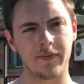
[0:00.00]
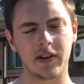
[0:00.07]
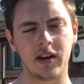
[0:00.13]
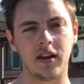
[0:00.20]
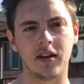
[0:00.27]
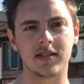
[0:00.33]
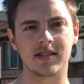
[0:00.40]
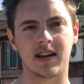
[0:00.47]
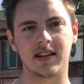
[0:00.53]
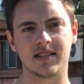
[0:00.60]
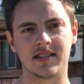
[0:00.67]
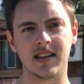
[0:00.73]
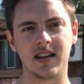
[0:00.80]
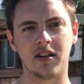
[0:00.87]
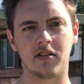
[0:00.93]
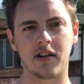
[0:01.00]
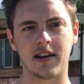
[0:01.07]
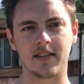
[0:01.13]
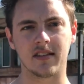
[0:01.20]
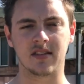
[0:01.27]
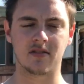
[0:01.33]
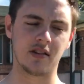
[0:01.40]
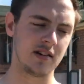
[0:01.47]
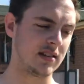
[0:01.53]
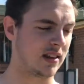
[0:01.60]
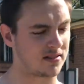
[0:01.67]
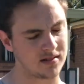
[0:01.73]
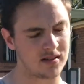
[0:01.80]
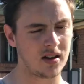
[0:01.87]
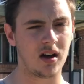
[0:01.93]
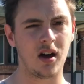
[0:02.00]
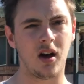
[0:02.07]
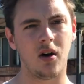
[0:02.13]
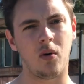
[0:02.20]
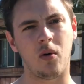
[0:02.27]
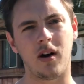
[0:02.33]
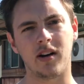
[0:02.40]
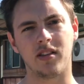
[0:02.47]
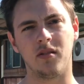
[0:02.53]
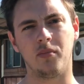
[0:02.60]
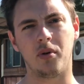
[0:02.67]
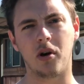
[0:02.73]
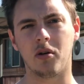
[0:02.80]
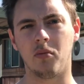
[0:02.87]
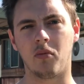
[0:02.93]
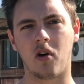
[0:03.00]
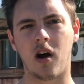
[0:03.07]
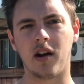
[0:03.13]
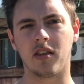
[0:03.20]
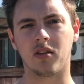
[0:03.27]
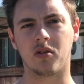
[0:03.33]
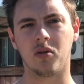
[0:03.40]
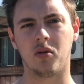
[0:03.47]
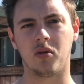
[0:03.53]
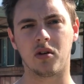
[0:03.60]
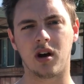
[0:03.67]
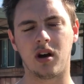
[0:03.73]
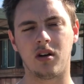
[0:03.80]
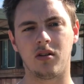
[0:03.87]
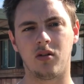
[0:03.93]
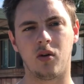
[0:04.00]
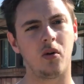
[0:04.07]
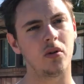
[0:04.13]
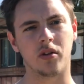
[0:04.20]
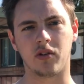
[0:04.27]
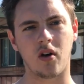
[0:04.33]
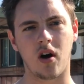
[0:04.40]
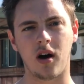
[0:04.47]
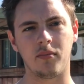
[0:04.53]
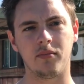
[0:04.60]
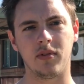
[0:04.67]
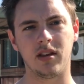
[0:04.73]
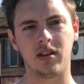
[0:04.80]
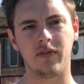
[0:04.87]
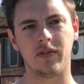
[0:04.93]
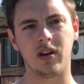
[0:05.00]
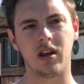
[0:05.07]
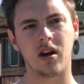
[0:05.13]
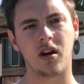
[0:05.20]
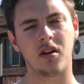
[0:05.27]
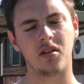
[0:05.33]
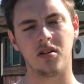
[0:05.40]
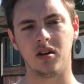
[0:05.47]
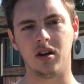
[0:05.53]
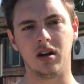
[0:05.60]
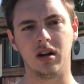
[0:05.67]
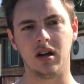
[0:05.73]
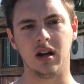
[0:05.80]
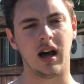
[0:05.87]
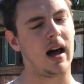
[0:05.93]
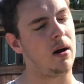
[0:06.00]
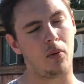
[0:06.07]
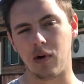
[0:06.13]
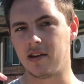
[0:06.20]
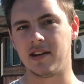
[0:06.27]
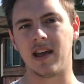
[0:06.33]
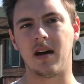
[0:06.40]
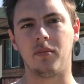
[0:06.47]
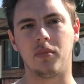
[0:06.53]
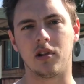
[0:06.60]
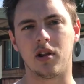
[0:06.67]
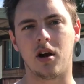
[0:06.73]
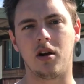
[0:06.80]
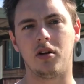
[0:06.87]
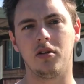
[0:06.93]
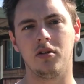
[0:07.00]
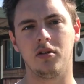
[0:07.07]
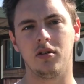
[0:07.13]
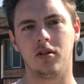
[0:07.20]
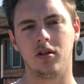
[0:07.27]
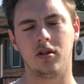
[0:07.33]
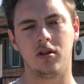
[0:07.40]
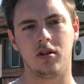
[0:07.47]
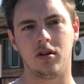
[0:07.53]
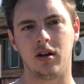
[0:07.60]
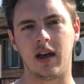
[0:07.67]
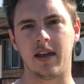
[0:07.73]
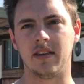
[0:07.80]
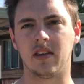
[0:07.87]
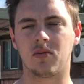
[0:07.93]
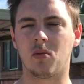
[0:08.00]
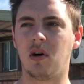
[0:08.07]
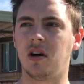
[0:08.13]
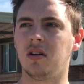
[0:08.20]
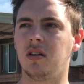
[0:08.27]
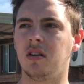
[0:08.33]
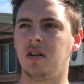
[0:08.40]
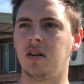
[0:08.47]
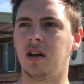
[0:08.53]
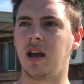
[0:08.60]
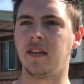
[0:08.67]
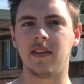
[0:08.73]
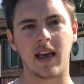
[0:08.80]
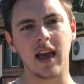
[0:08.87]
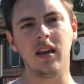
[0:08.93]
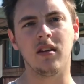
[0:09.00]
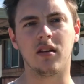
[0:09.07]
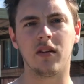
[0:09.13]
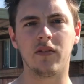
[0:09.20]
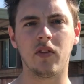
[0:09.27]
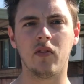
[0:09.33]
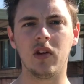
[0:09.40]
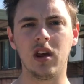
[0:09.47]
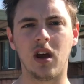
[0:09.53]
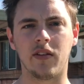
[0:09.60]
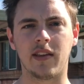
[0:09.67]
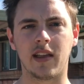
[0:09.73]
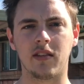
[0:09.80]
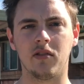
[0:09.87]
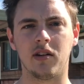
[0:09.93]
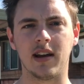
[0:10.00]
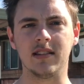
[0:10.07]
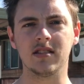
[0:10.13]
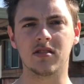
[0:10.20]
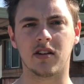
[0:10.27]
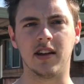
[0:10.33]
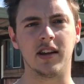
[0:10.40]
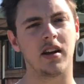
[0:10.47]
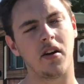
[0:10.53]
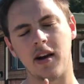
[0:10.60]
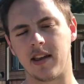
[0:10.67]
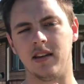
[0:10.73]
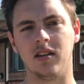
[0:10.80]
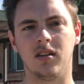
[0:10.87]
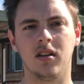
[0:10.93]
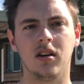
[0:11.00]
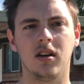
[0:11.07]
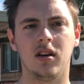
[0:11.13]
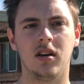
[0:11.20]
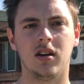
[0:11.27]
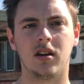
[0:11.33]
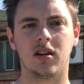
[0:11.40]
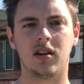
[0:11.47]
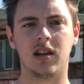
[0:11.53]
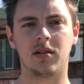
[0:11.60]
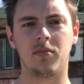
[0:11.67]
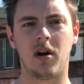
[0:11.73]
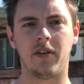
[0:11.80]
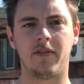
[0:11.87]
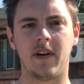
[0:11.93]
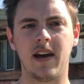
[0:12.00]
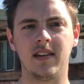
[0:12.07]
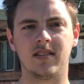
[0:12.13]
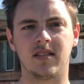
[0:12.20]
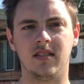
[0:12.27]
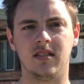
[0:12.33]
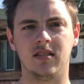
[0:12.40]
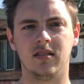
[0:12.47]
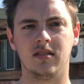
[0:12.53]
videos that are sitting around the screen. There's one in the bottom right of the corner all the time in the video, one down below, and there's one at the end of the video on that little end screen. Go ahead and click my face and